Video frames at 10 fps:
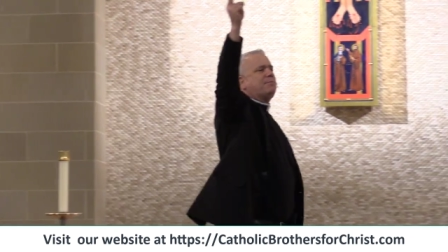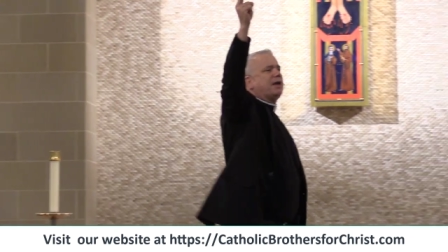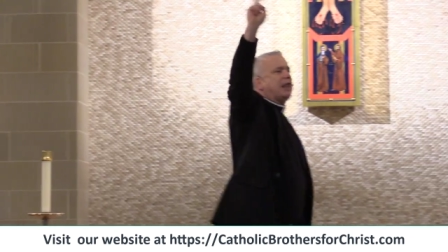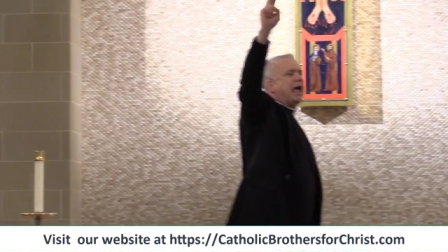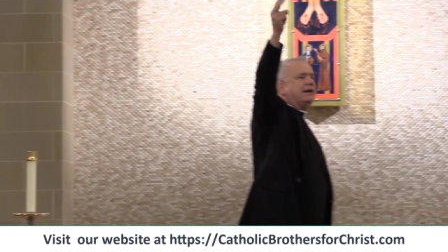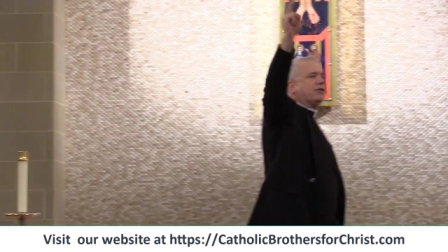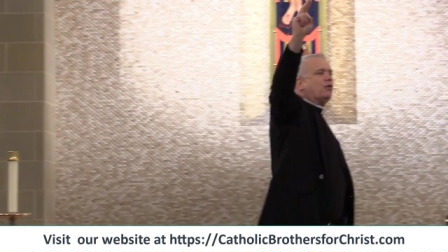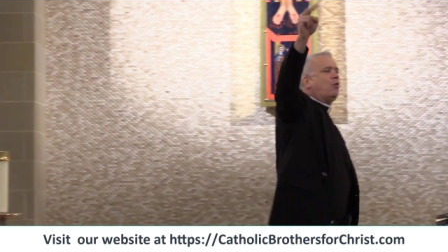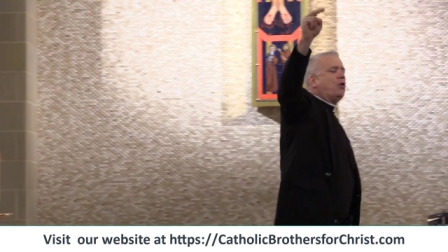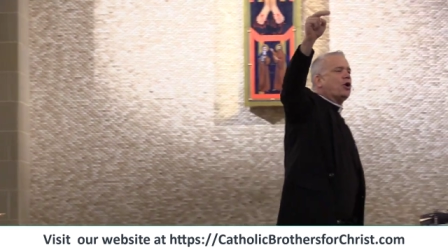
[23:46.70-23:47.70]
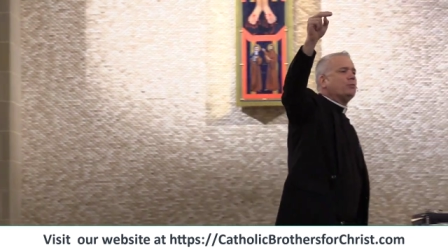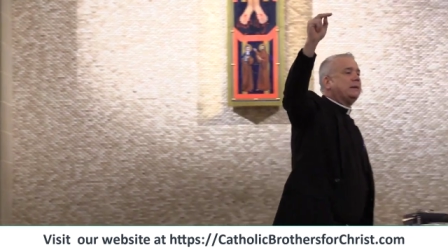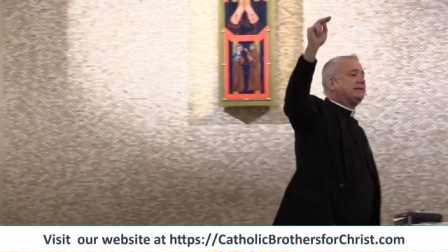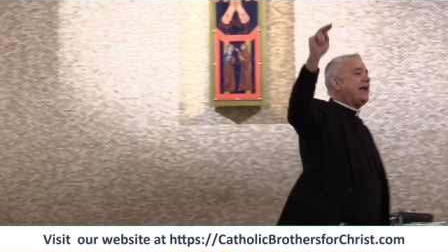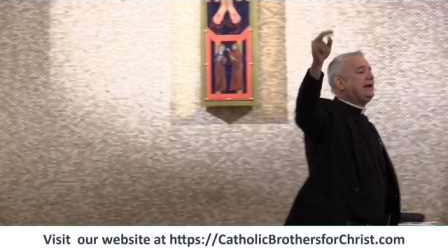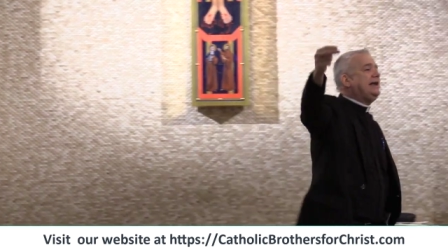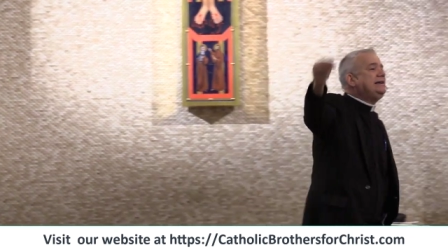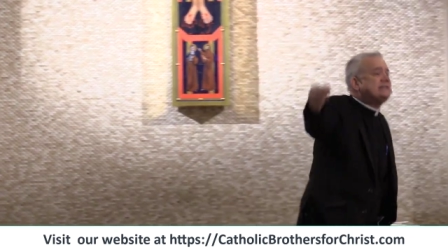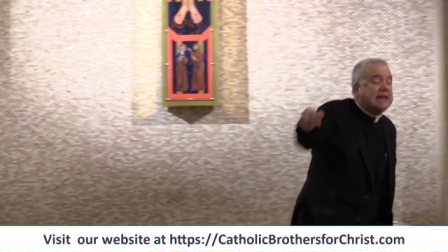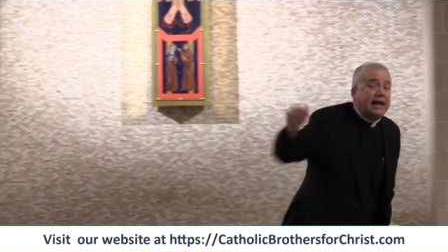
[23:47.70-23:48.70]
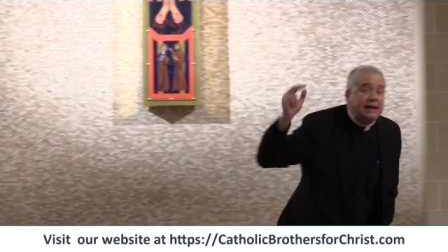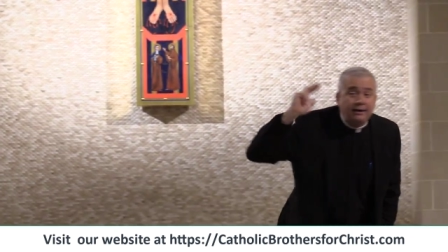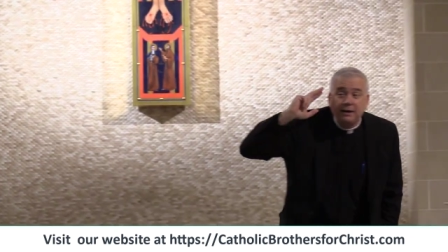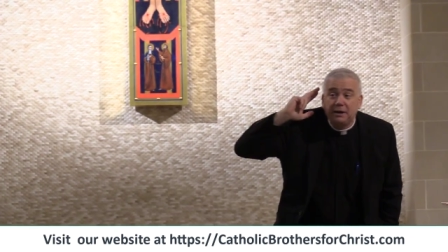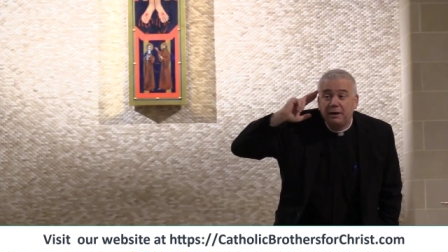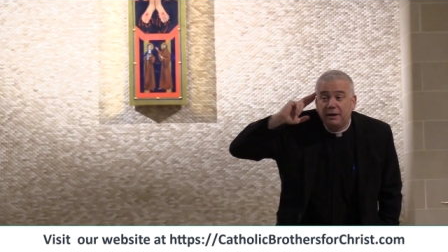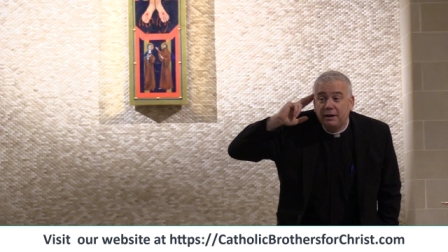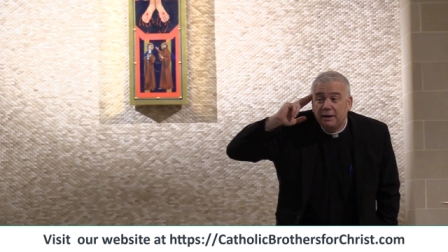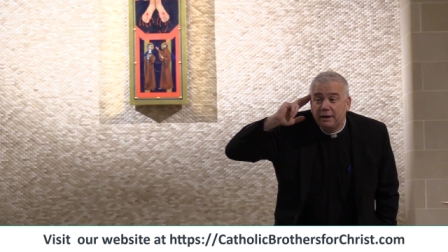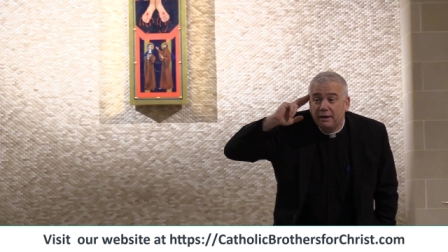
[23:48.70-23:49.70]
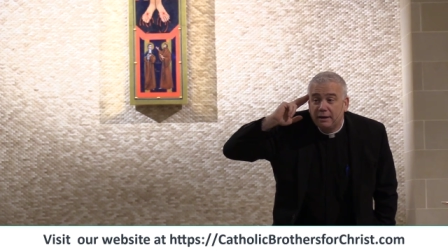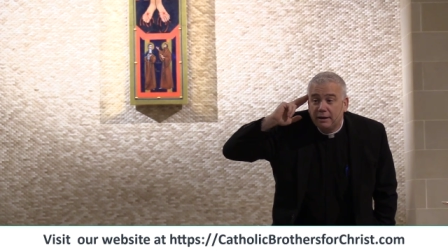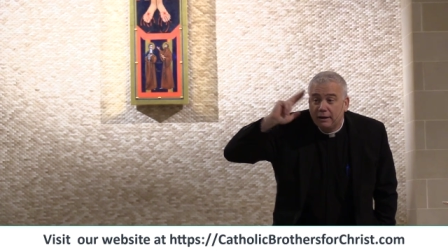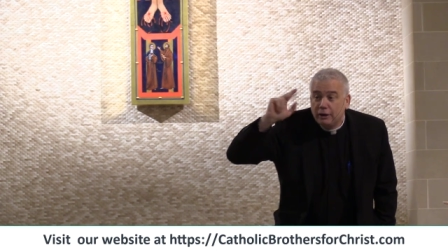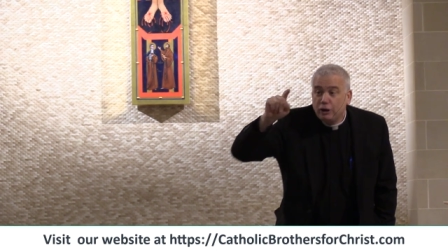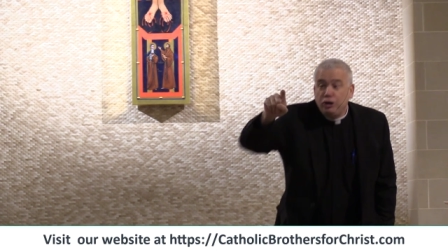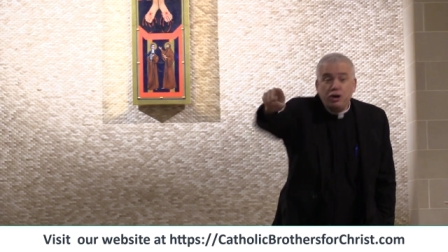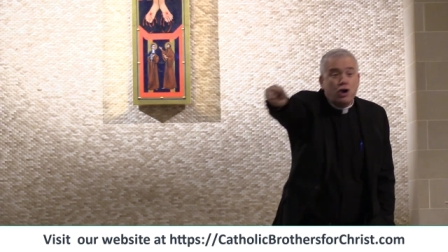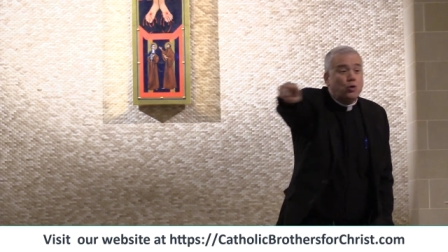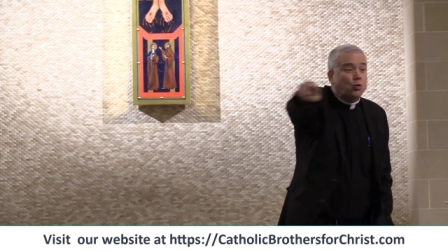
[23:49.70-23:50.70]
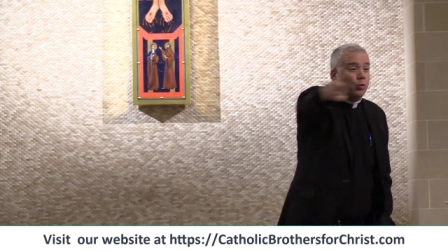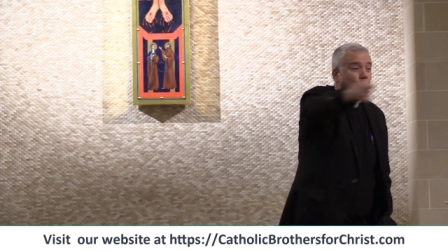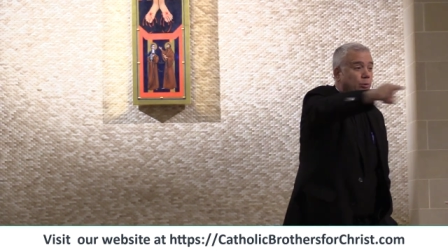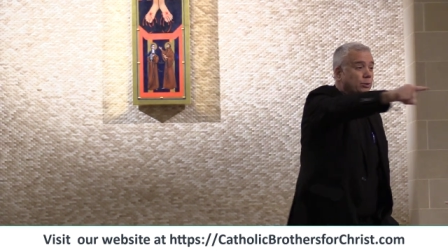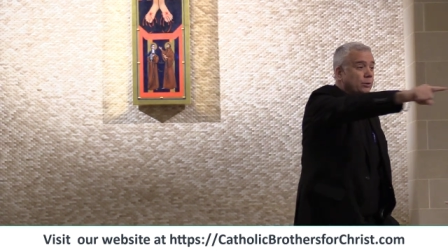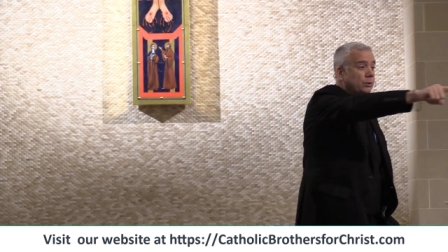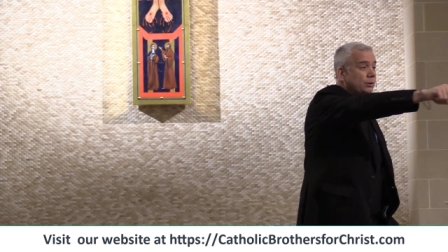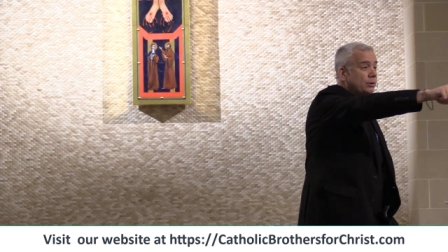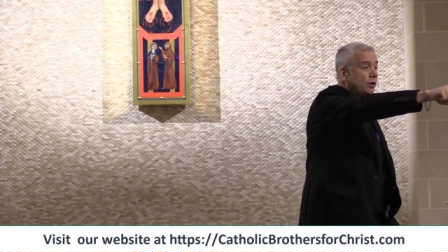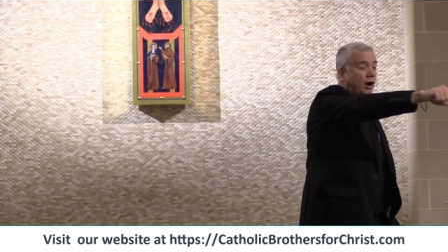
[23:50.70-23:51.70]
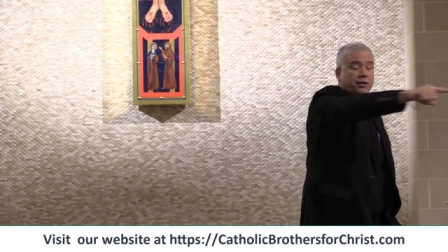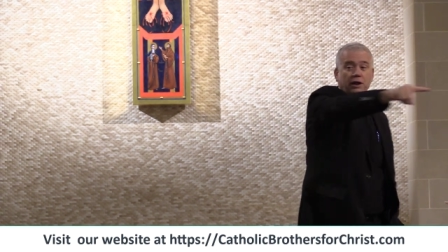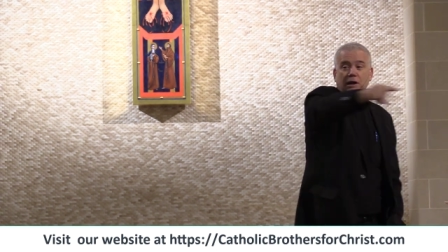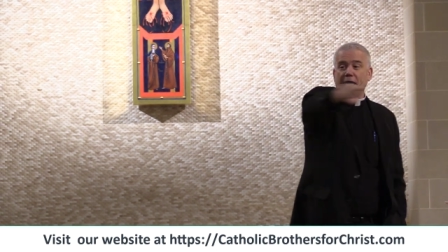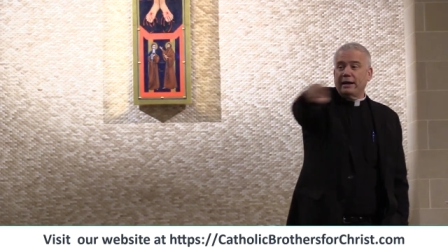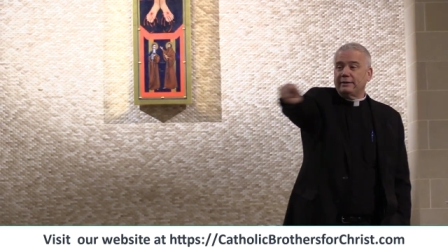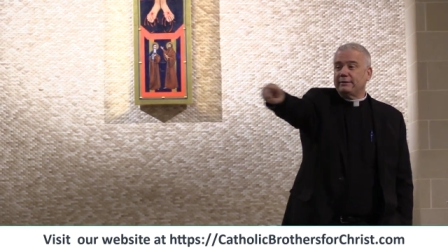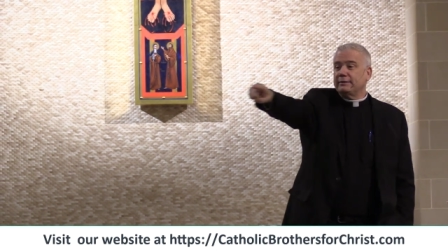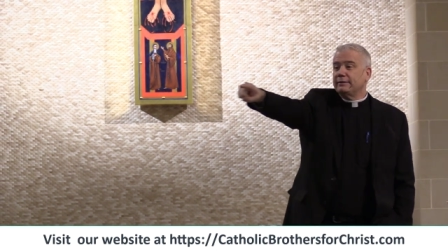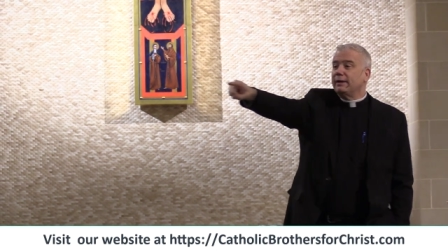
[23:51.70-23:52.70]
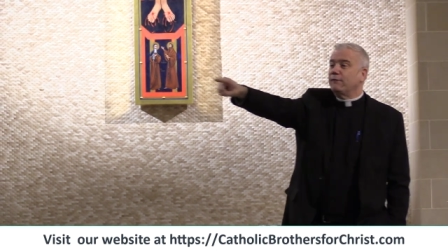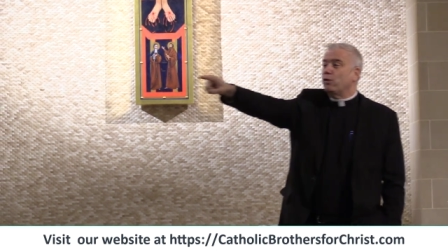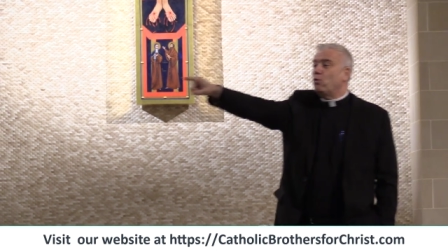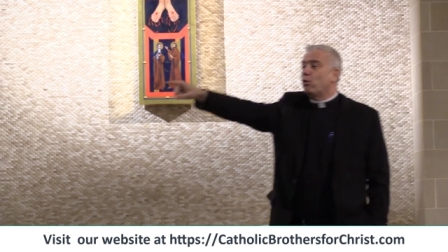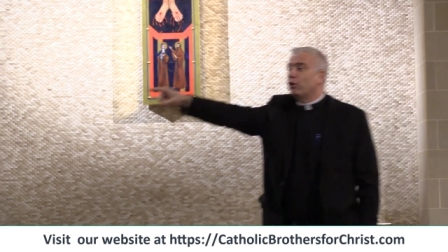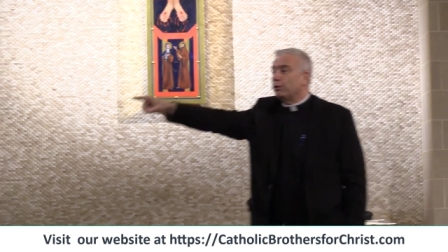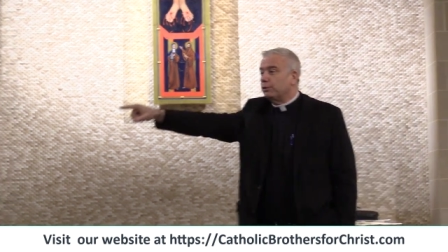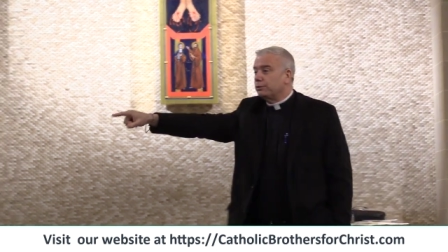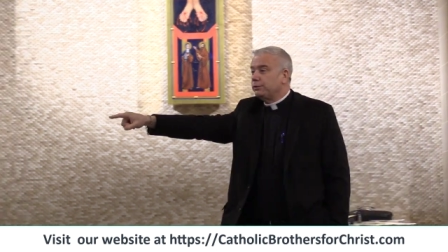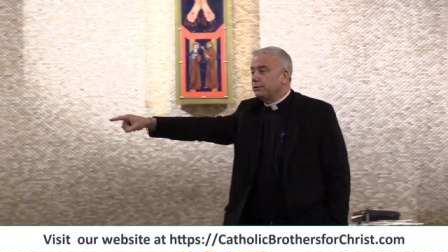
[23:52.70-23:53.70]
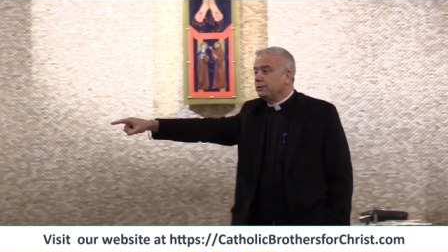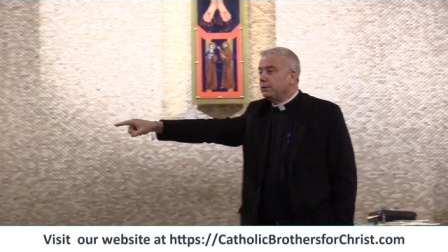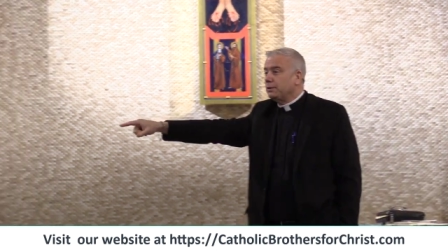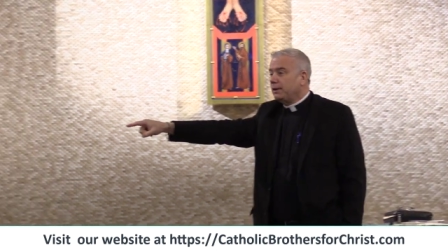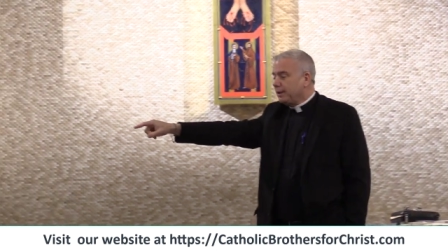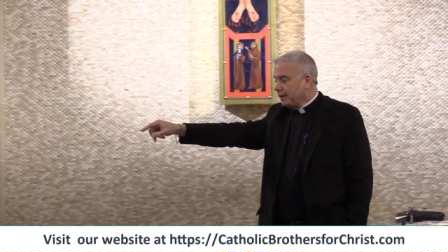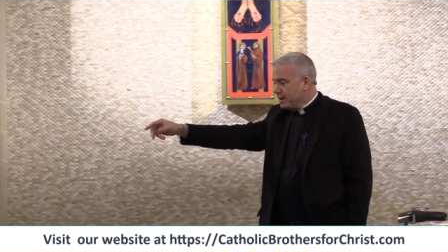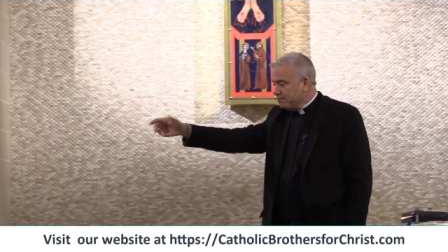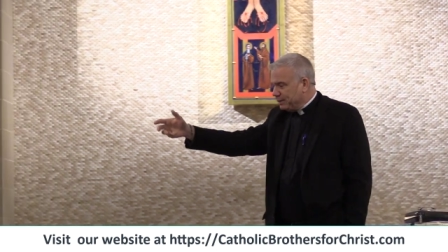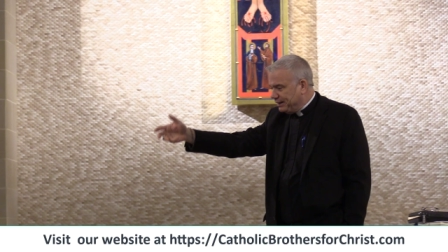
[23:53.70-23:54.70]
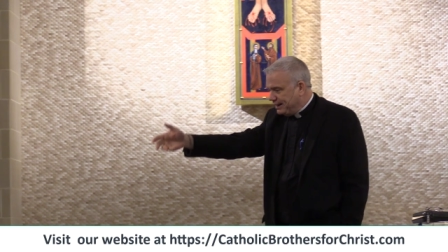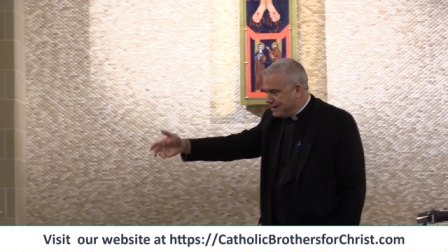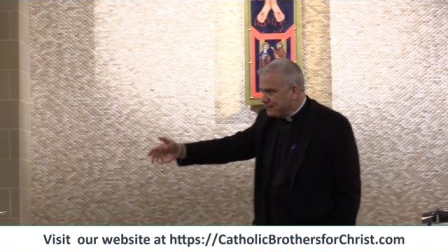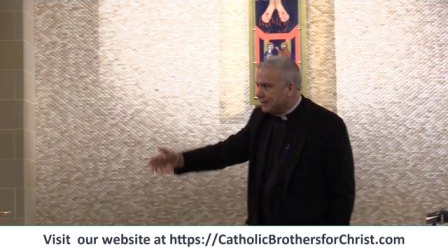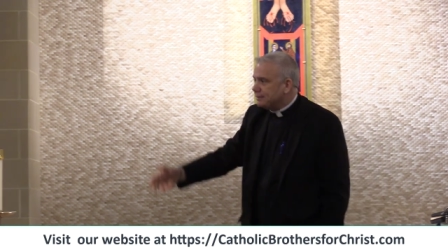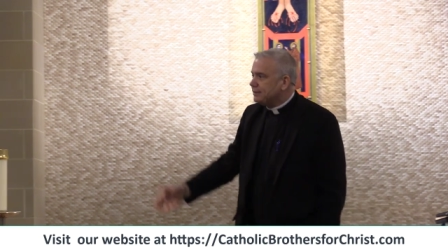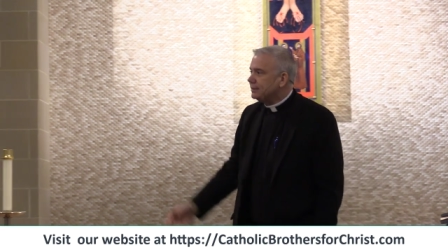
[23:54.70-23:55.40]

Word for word: am the light of the world. But then he said, You are the light of the world. Believe it.